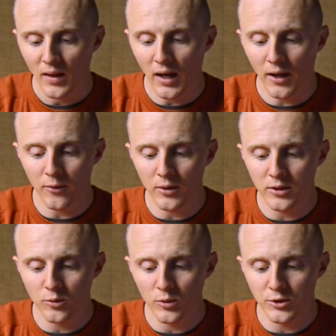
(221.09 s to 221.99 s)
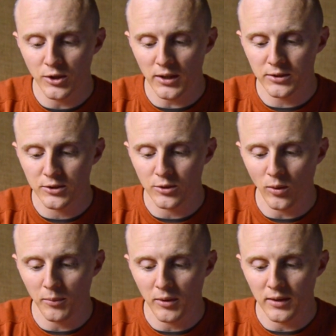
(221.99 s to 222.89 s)
I don't need to adjust, so
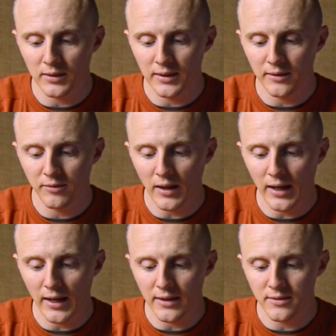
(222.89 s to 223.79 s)
I'm going to leave that at